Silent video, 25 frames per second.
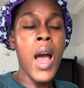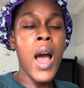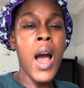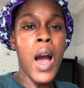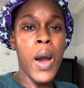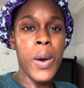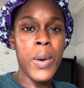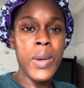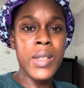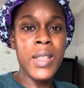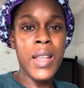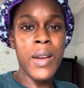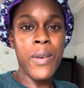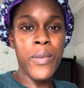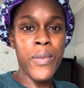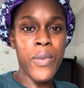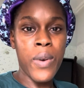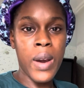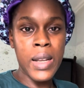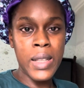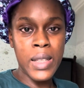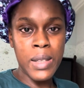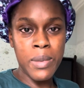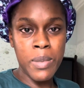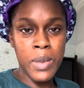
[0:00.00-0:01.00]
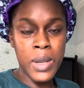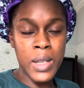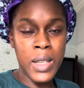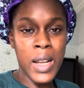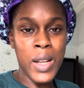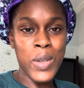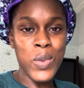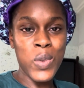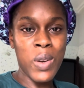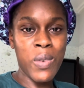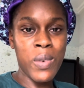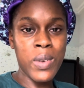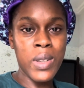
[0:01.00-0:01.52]
I used to fry the meat
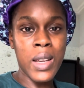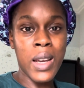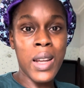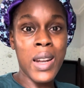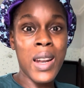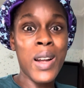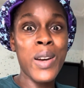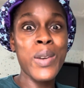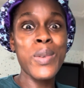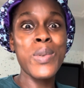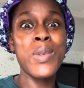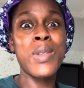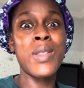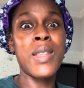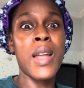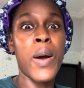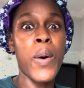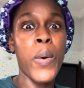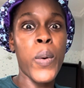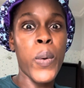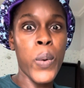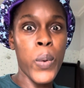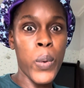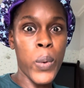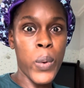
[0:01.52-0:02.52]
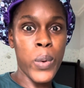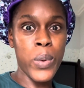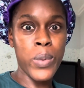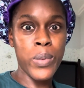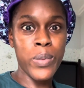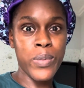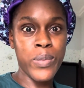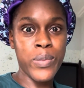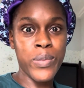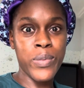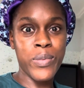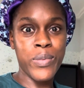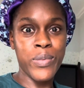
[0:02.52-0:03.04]
and do everything, and now I used to cook.
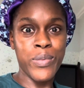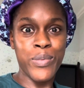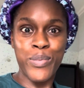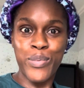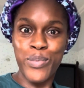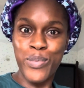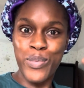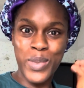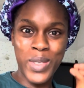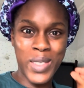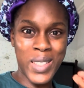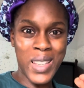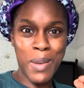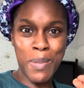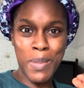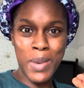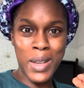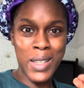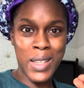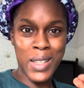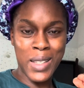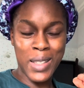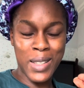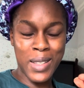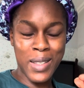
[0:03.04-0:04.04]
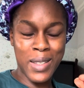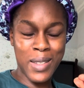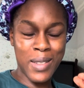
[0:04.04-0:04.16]
Does that make sense?